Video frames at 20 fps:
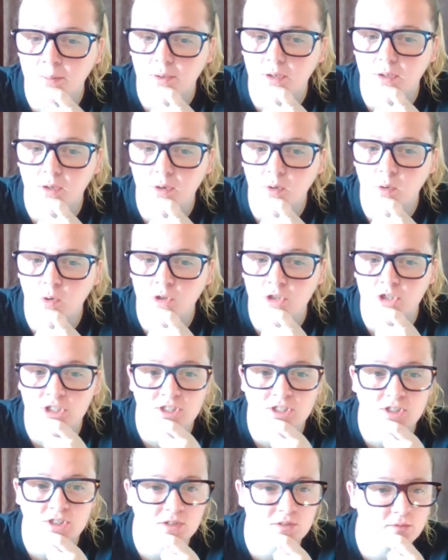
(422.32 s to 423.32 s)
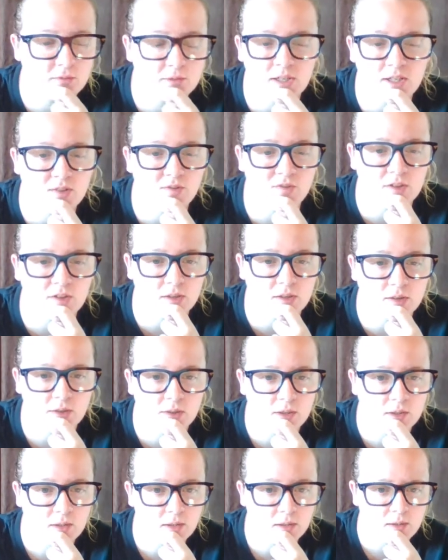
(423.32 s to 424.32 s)
it or just give in?
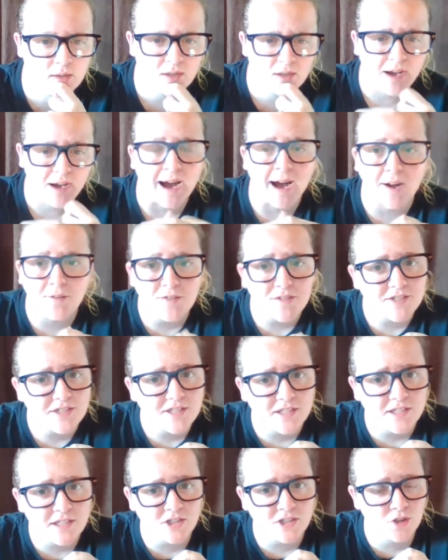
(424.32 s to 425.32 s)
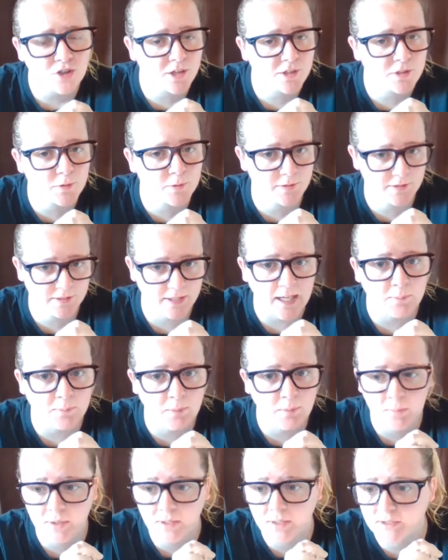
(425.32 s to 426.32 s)
Obviously, I try to escape
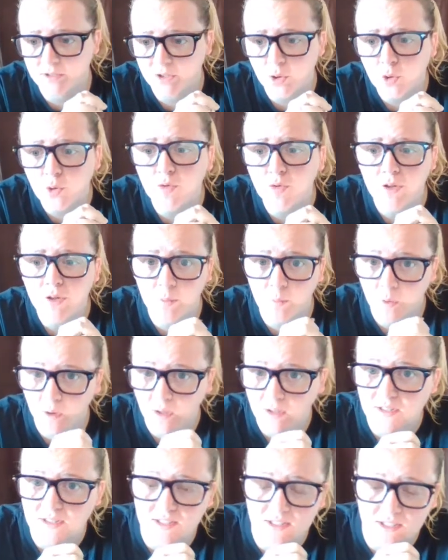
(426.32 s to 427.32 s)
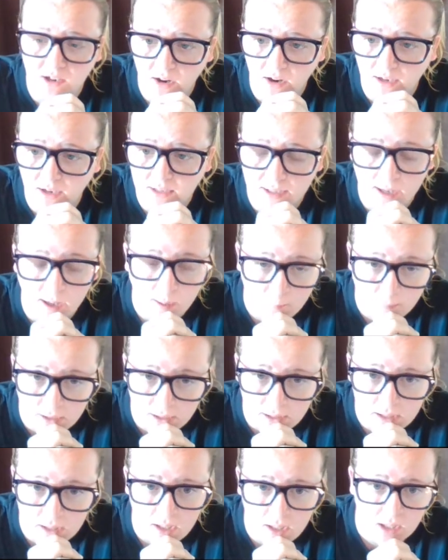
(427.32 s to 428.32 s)
it, because who really wants to die? Not
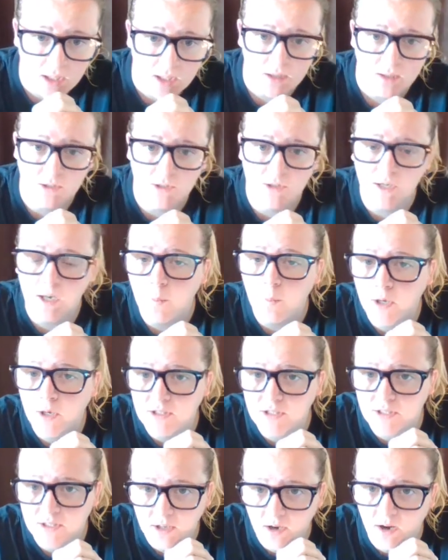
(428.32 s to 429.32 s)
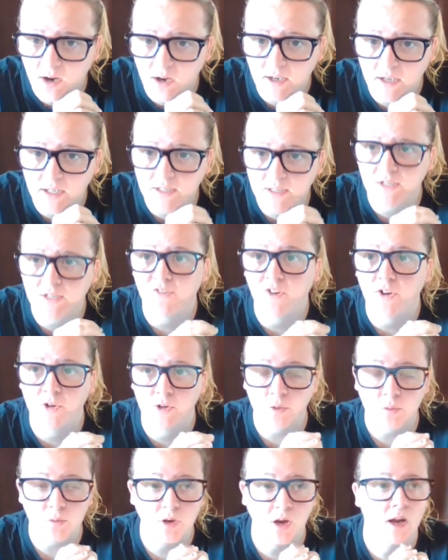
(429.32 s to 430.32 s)
me. I do not want to die, and if I
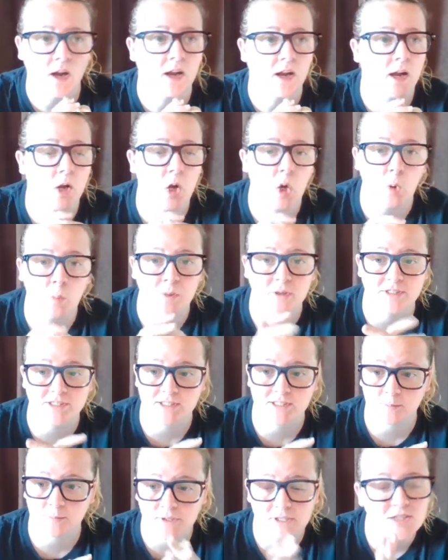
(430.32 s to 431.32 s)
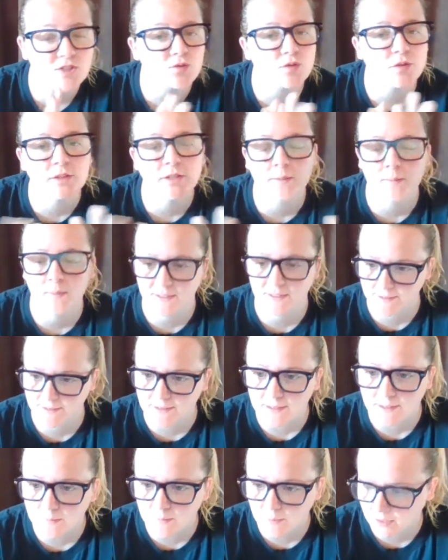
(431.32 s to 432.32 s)
do die, I hope it's peacefully in my
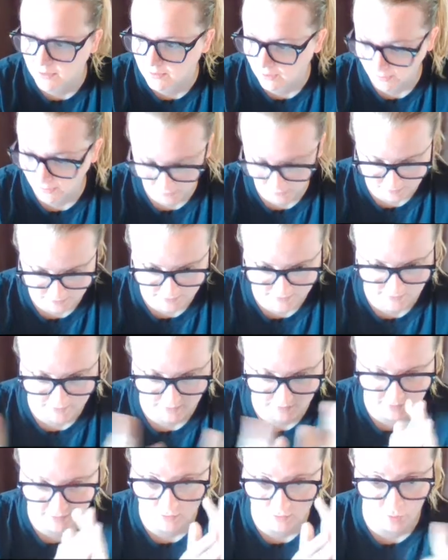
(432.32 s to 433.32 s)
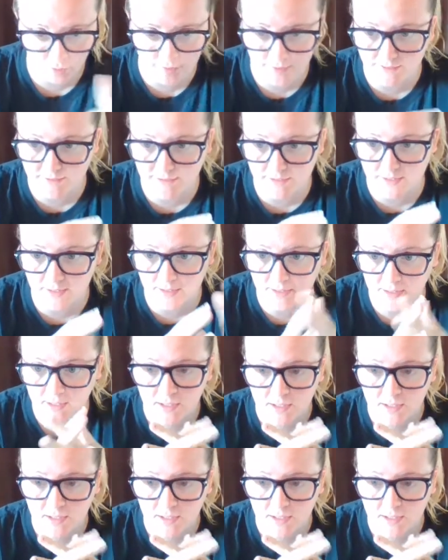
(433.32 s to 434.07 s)
sleep and none of this crazy,